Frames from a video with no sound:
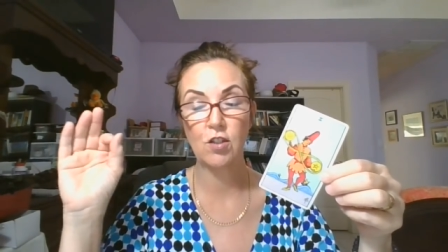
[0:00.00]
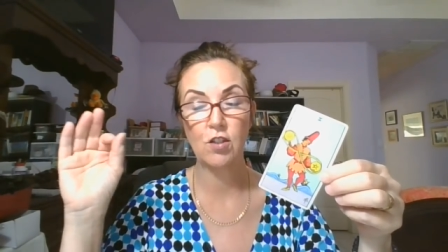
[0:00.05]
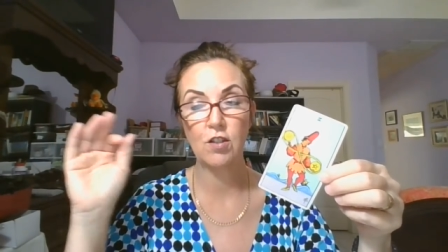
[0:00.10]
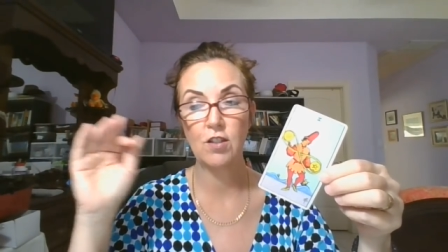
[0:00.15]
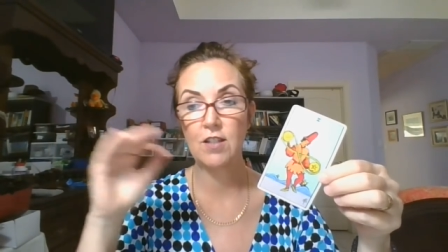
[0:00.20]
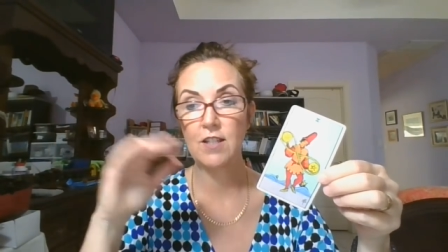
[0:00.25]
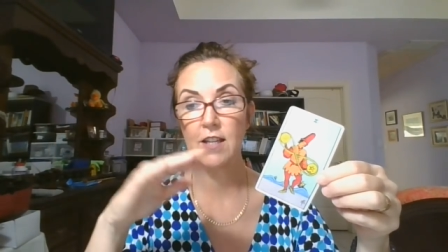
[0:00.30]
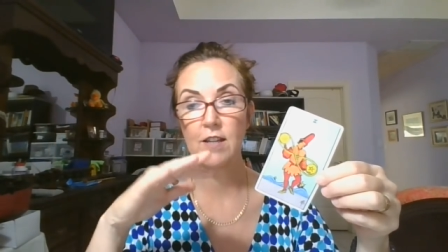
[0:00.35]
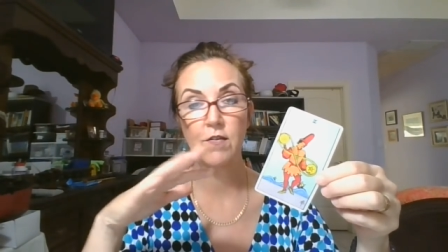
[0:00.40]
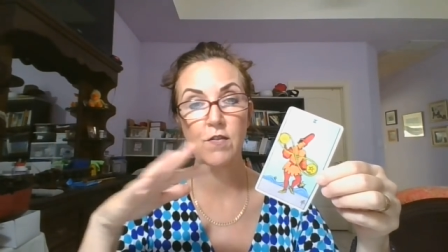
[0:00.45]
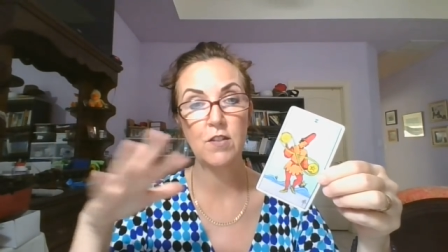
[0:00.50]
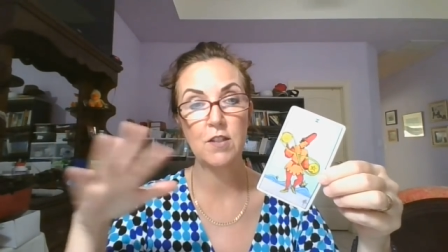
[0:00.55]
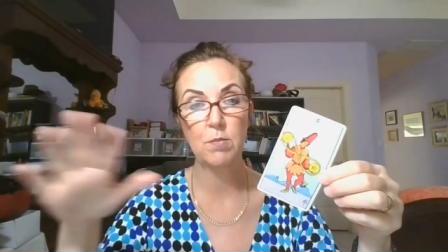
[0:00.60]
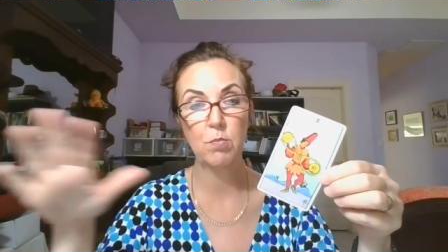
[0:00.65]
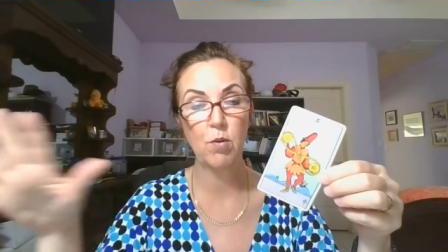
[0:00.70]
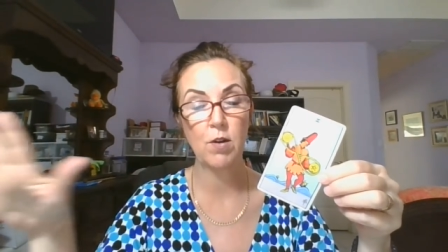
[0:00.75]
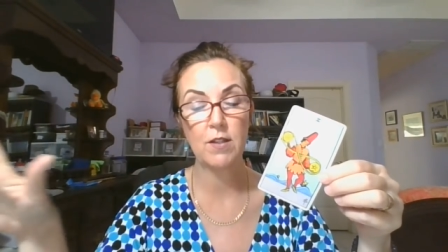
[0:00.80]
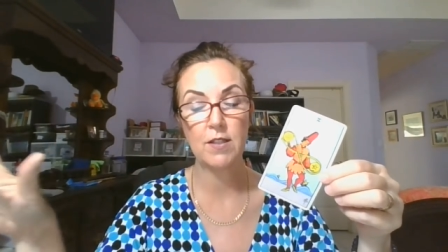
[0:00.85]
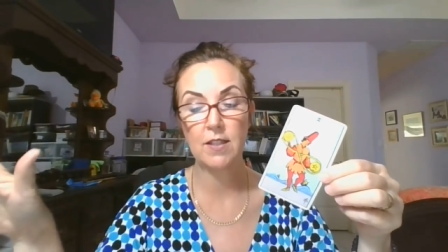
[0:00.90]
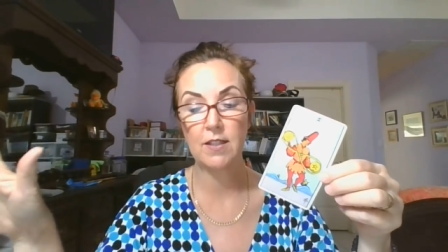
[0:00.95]
to save his
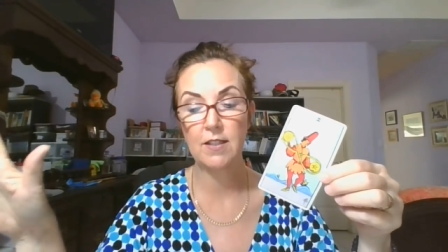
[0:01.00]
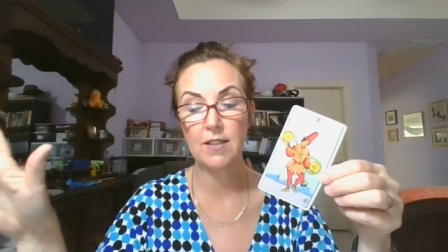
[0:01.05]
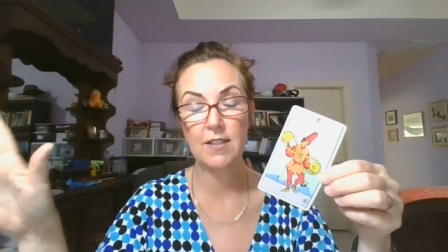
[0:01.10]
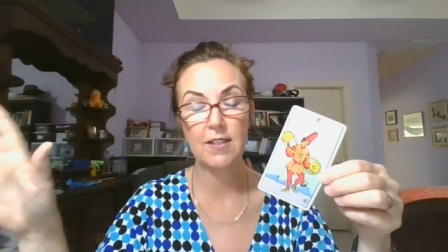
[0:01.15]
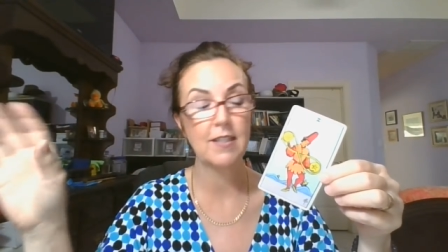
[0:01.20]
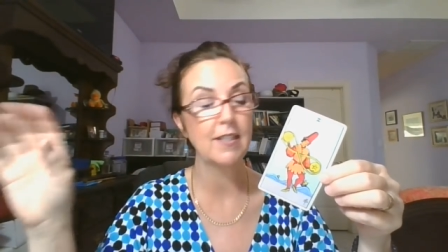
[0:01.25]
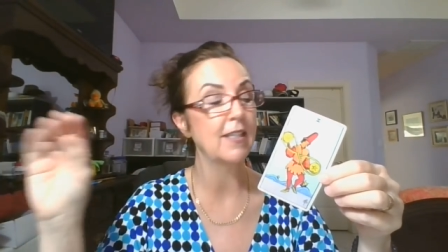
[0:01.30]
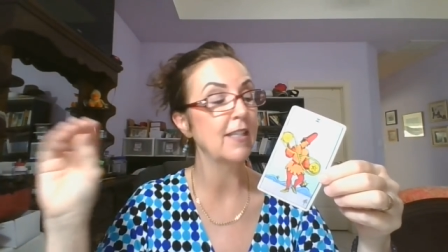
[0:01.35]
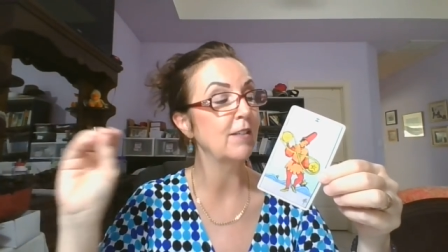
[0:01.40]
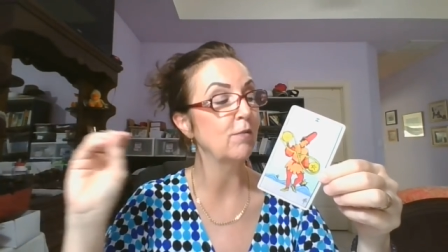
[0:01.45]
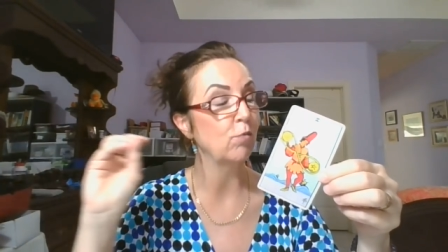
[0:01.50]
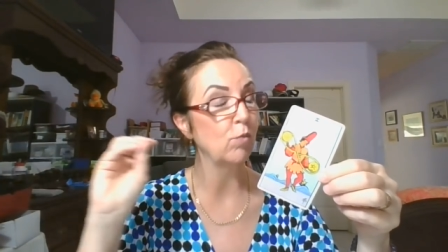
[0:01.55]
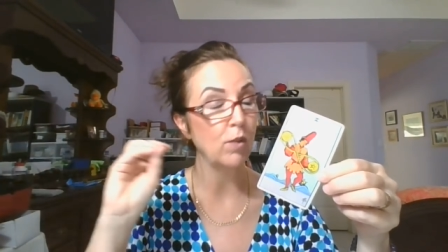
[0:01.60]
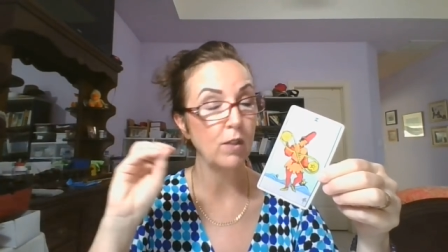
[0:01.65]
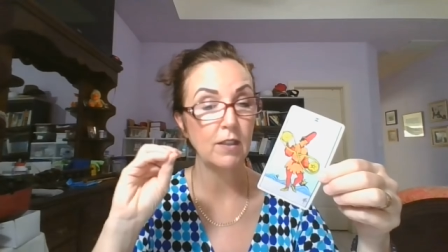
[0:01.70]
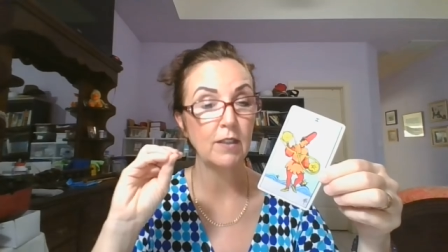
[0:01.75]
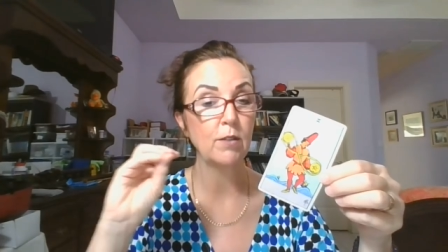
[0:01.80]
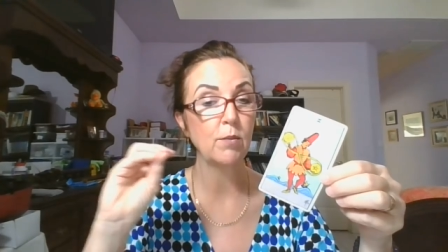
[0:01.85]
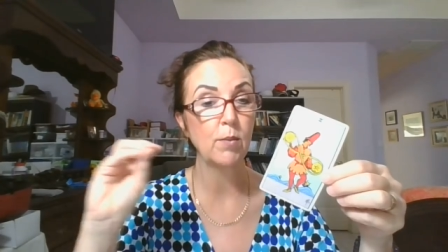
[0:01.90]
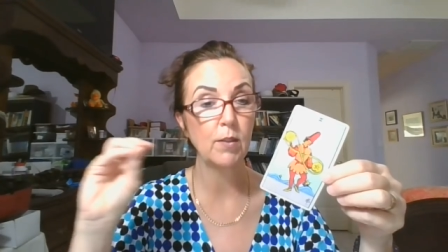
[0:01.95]
presidency. He
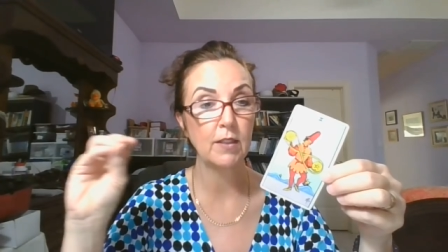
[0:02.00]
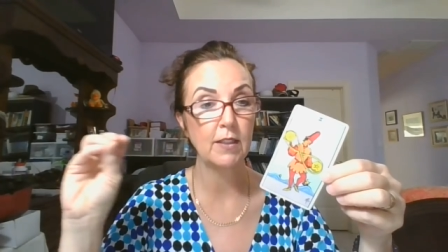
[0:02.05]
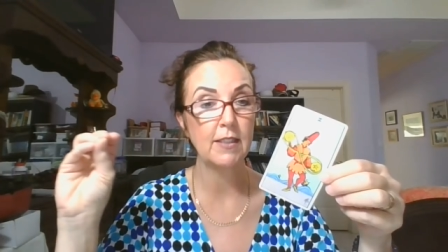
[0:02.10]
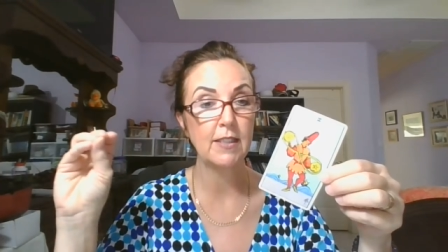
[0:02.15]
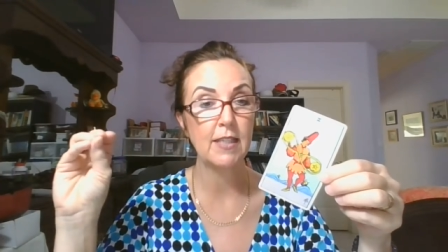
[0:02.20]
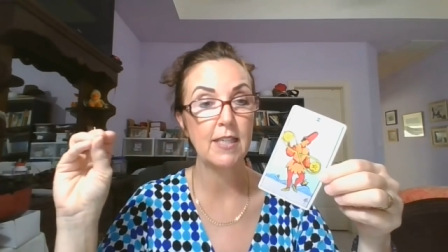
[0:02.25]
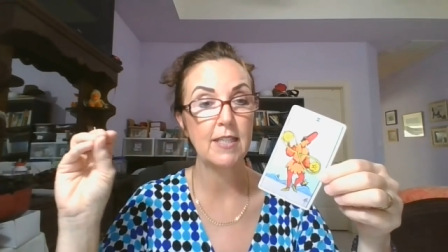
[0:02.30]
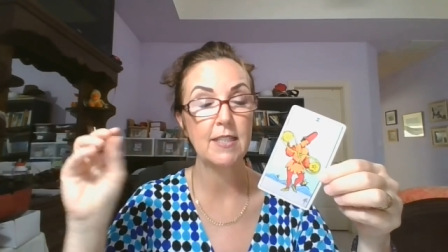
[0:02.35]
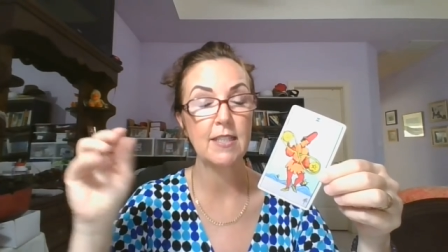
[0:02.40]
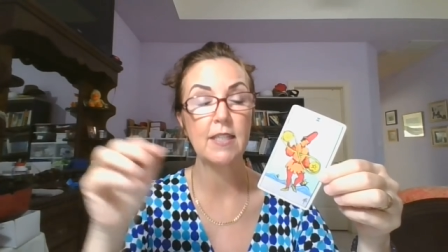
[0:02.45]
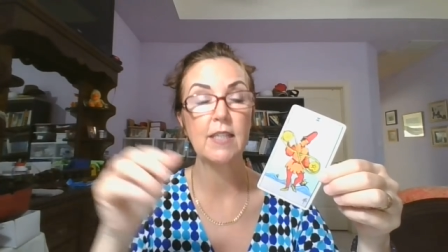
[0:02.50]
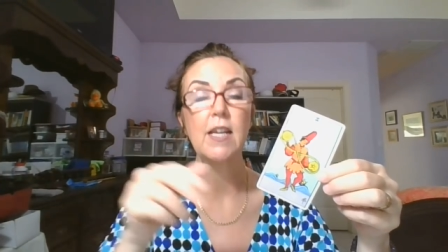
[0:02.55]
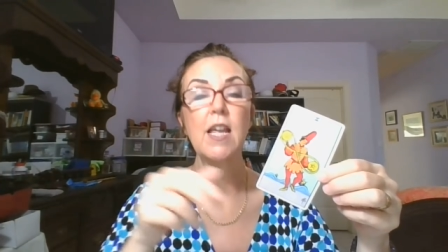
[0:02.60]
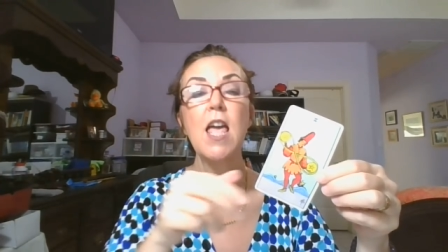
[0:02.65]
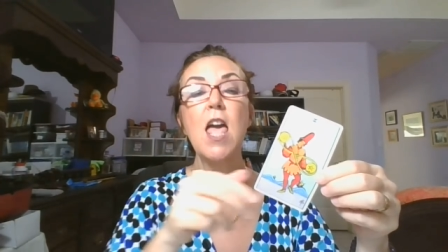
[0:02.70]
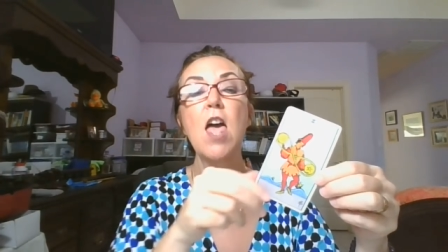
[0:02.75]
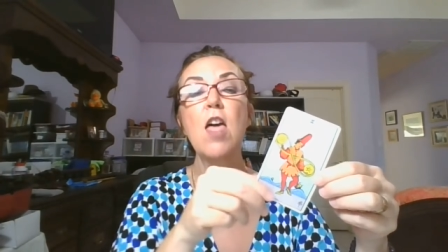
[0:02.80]
really, really doesn't.